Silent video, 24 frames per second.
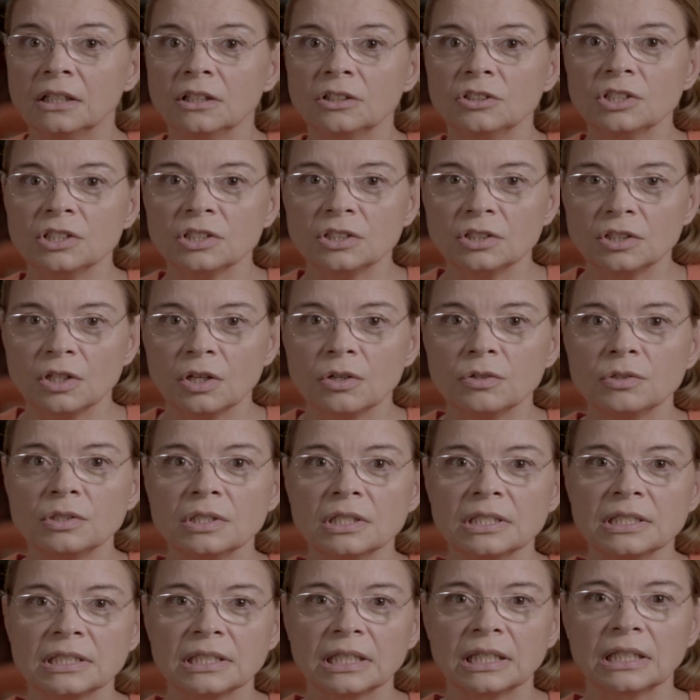Just
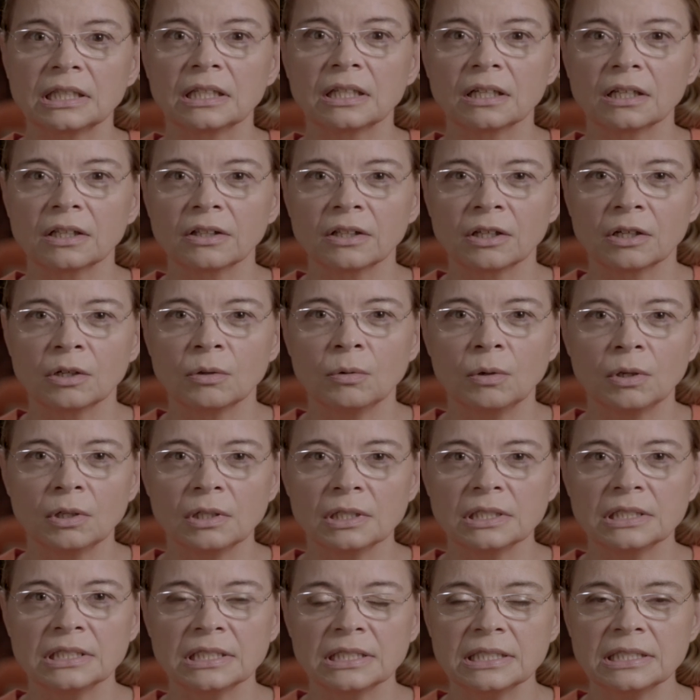noticing the
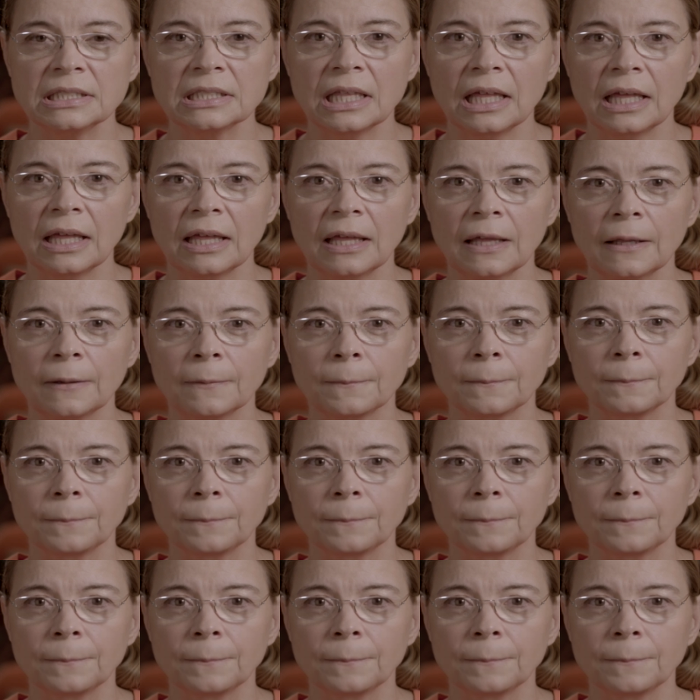qualities there.